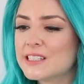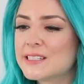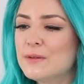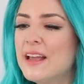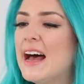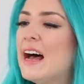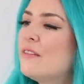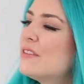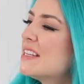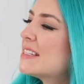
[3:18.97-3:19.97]
So we
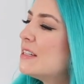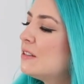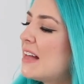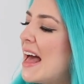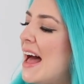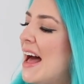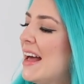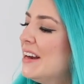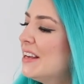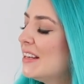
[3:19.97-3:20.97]
have this little ad.